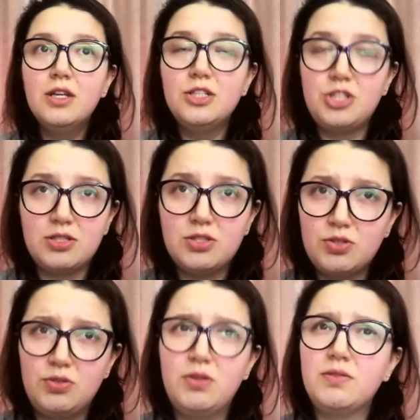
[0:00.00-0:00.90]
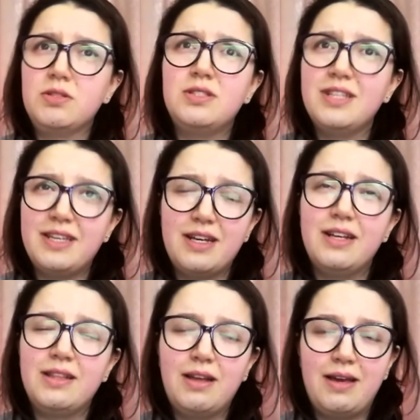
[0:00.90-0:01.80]
Just to know that they are
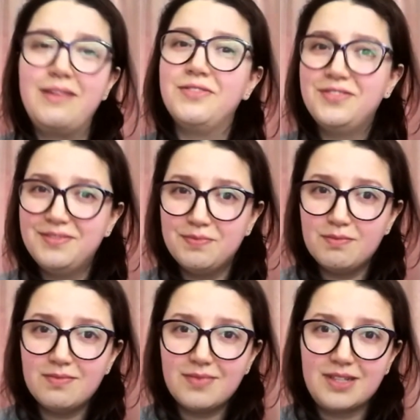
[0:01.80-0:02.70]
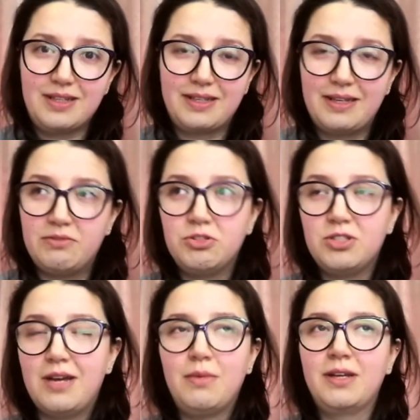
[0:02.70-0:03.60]
alive. Like every
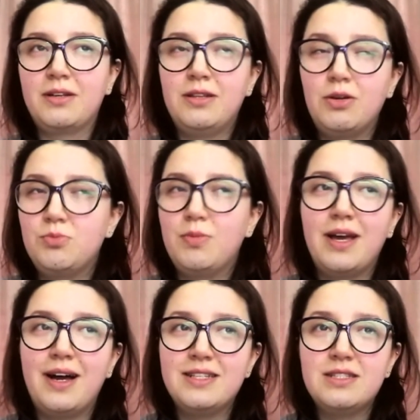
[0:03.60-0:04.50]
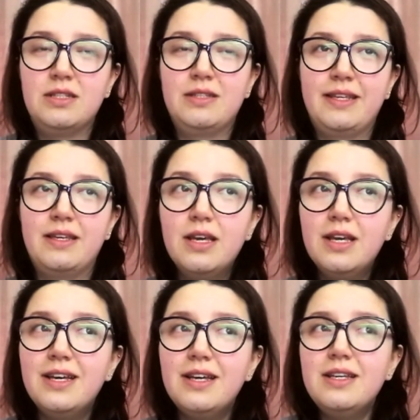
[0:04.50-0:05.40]
time I close my eyes and I
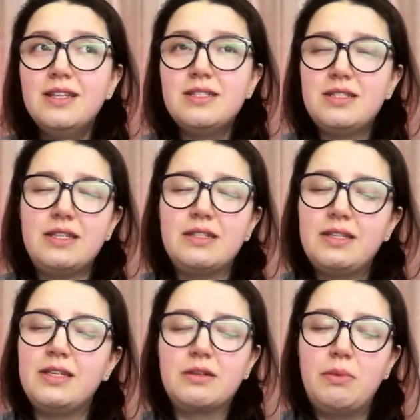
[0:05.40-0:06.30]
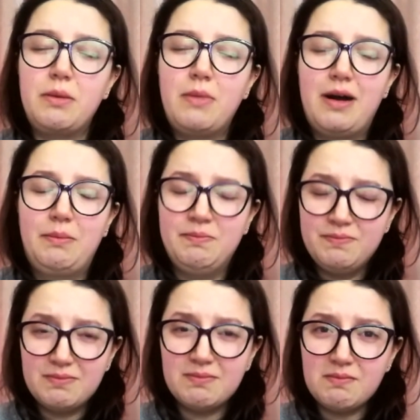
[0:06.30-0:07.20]
see and hear my mom,
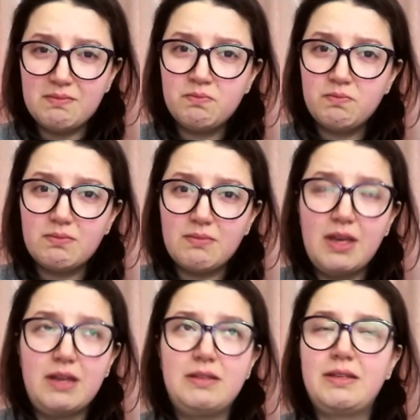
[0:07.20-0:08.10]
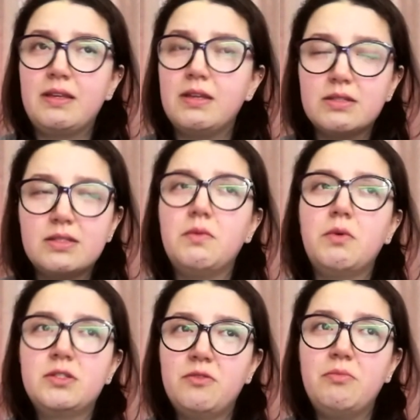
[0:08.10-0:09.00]
and I hear the
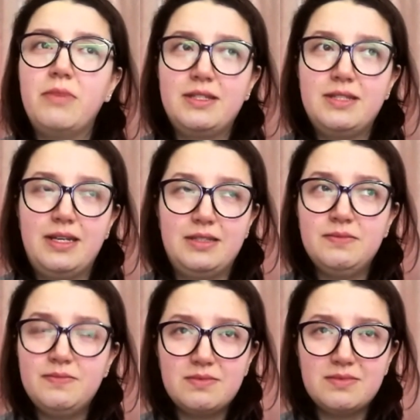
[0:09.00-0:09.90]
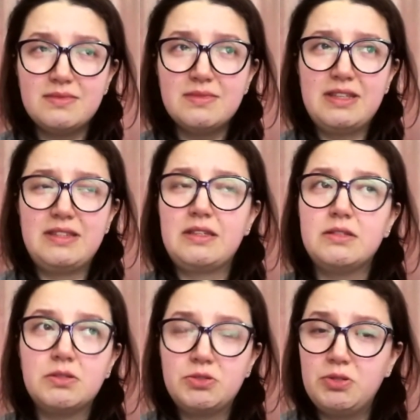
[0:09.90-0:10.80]
voice of my dad, and I
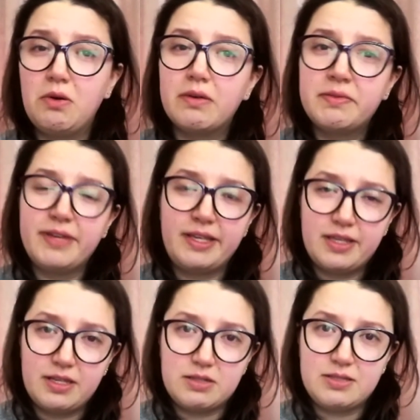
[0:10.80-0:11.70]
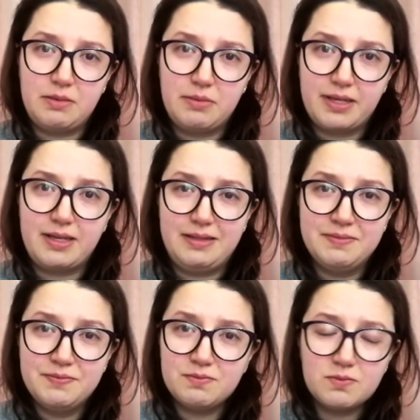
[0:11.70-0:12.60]
don't know if I hear them again.
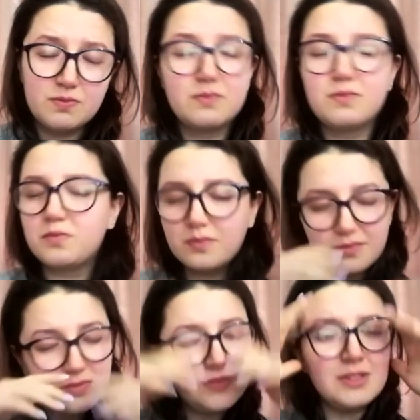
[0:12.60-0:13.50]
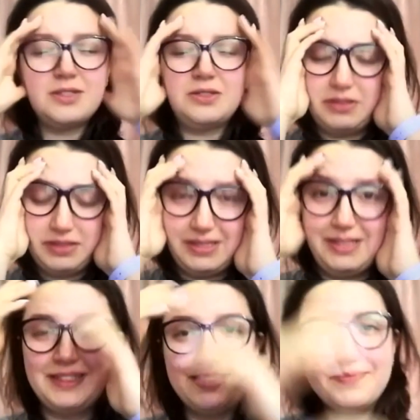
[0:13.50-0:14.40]
Sorry,
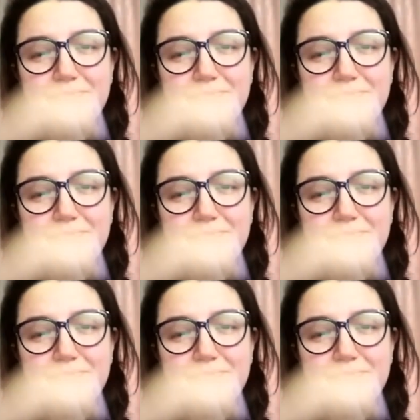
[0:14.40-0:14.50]
that's...